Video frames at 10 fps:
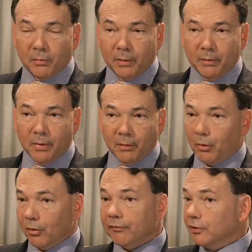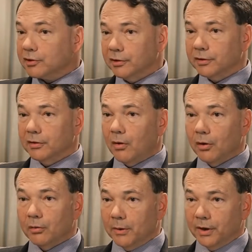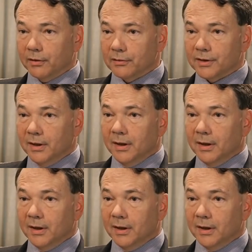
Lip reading: maybe by more efficient automakers.